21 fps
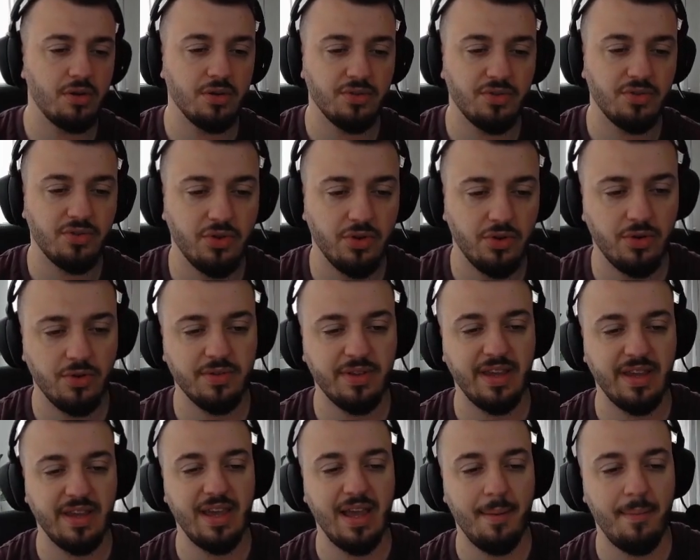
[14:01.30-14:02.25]
so
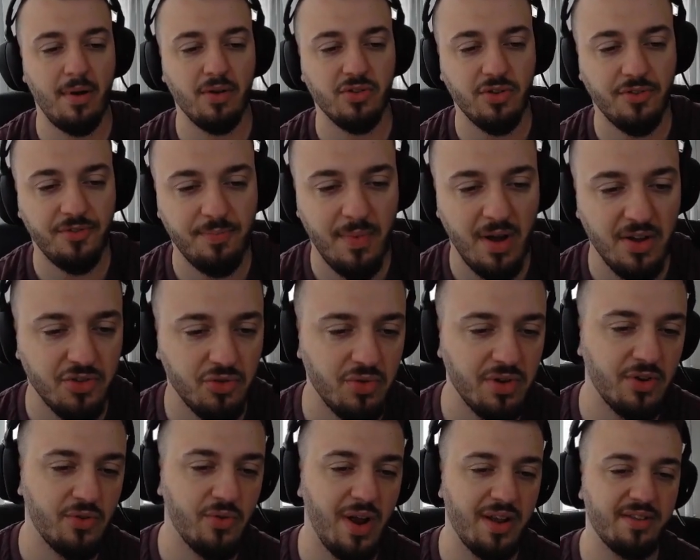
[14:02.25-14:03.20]
the amount of
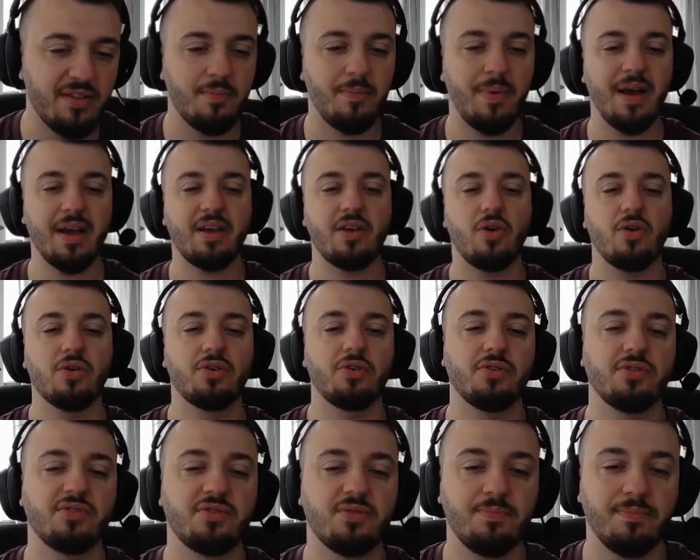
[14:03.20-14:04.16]
mastery granted by
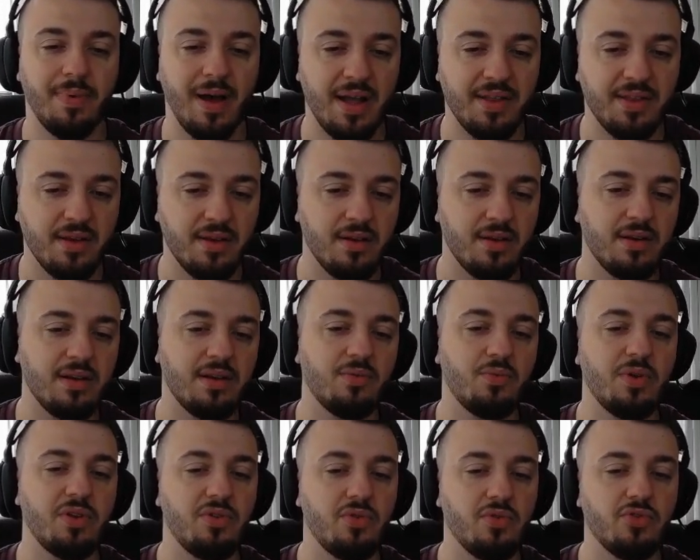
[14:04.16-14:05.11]
Conqueror's banner
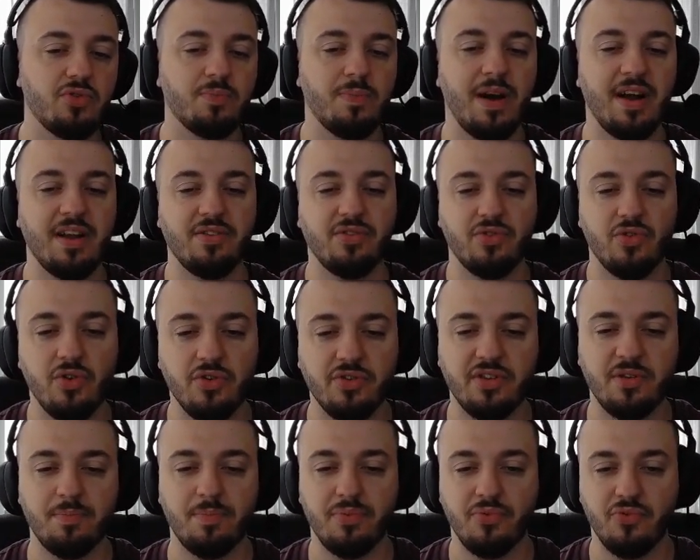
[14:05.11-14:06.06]
reduced by
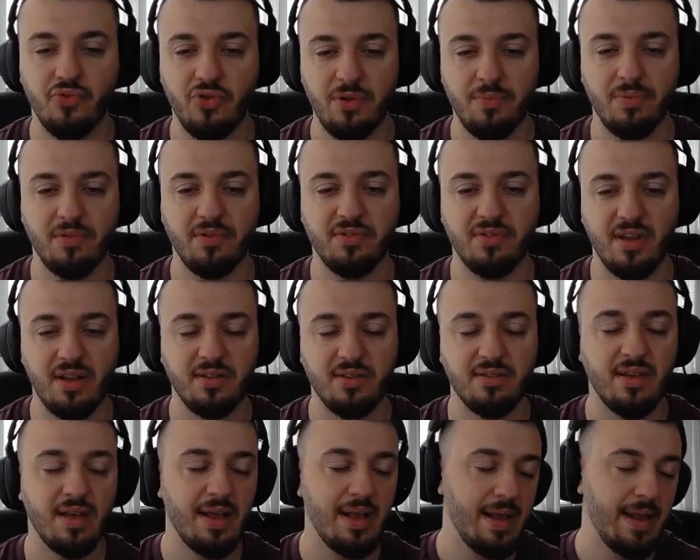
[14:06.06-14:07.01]

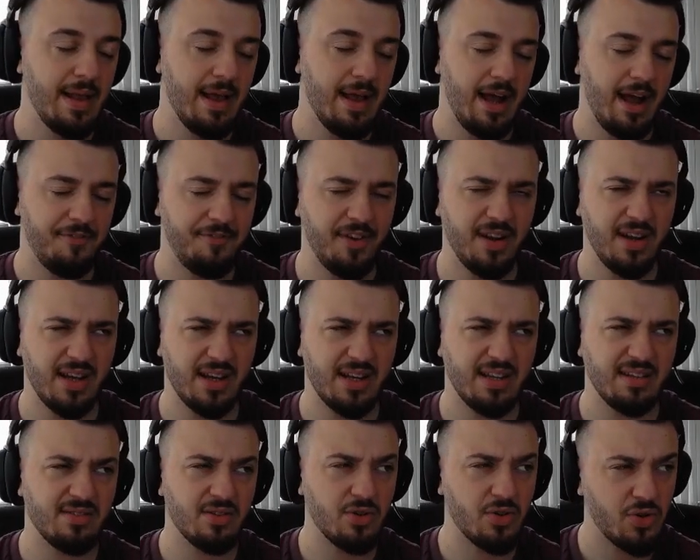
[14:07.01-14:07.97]
33%. I feel like
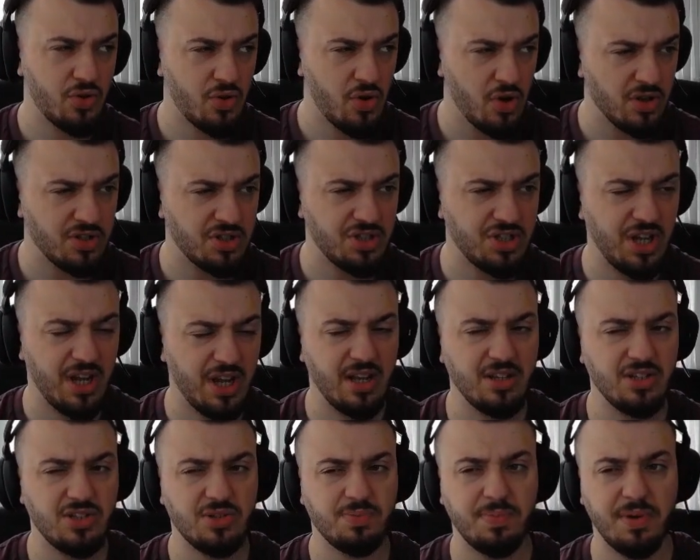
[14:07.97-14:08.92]
it's a good
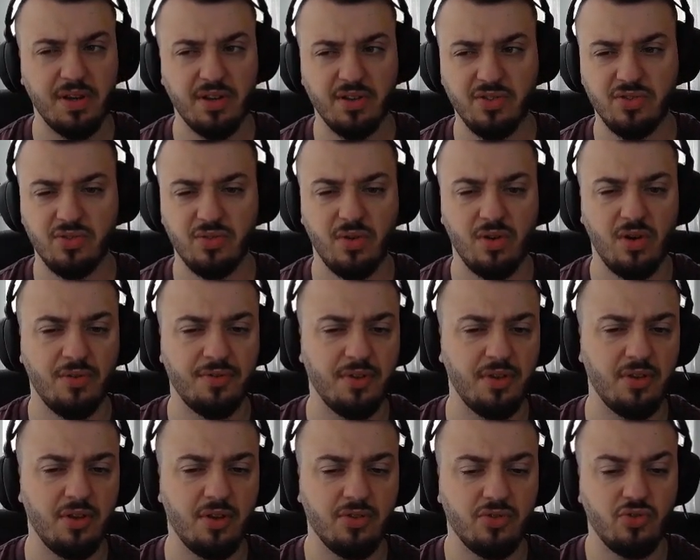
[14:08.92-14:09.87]
change because
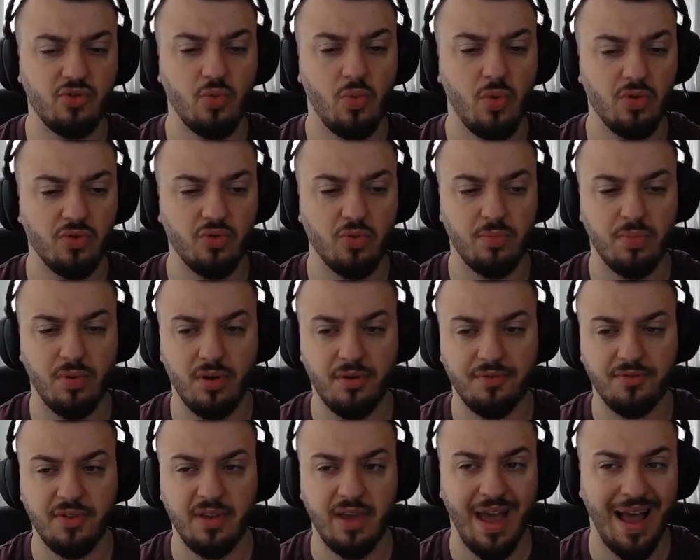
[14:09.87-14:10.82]
often not you want to
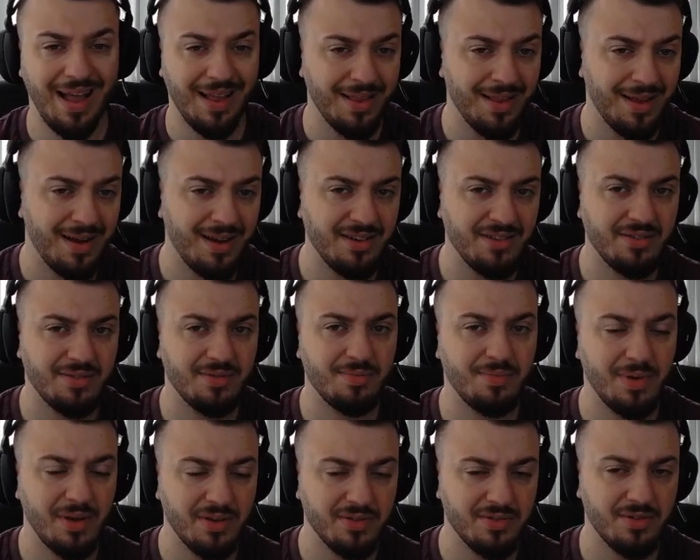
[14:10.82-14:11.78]
buff the allies
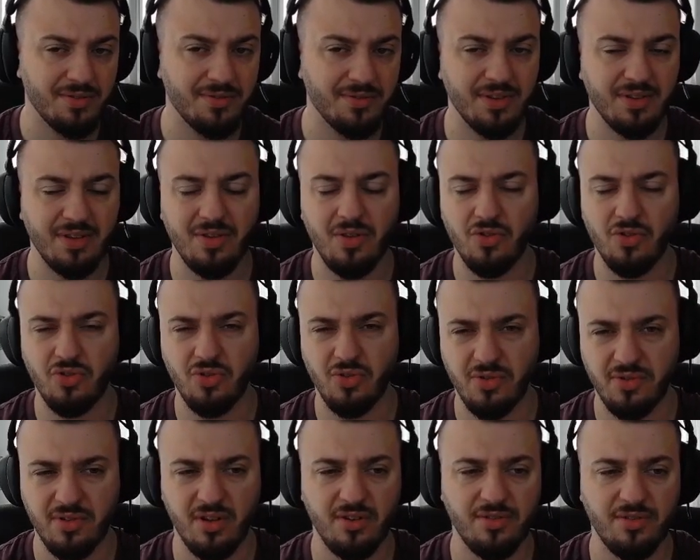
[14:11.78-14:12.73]
because of it and not
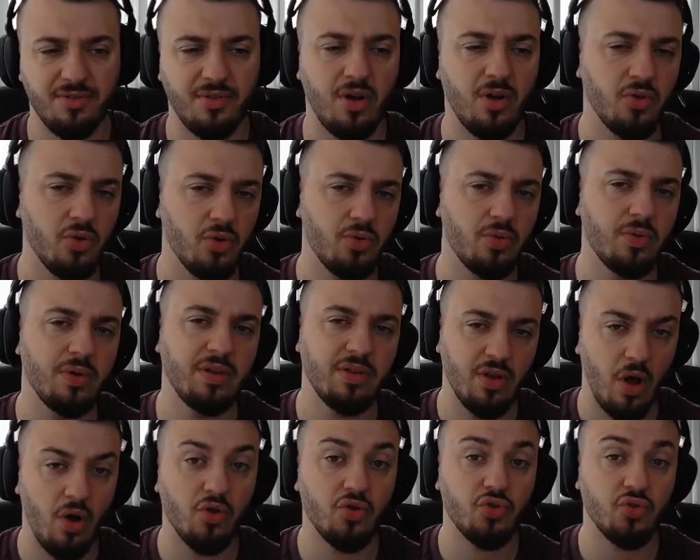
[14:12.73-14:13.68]
yourself, although
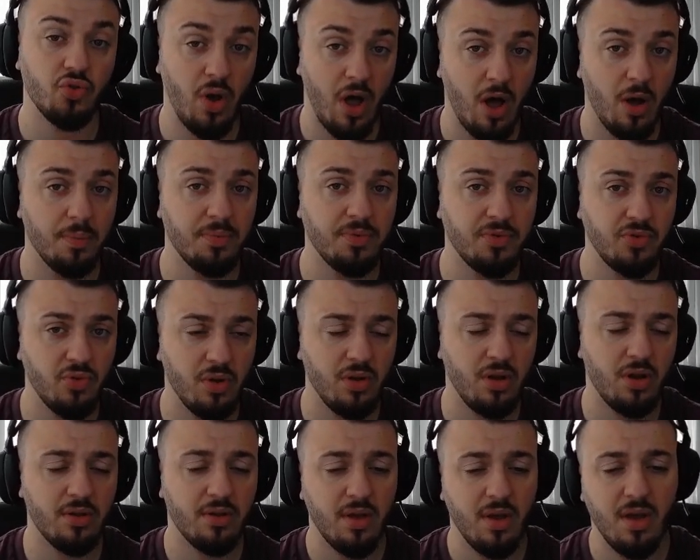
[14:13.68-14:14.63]
it also helps you a
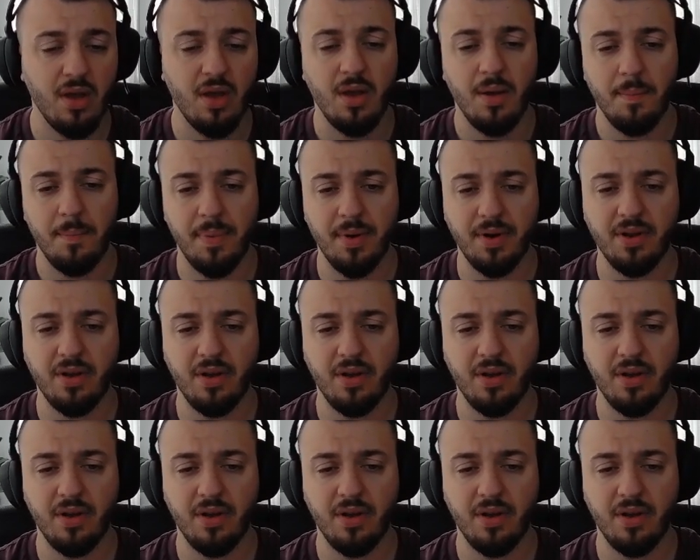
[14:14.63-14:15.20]
lot. But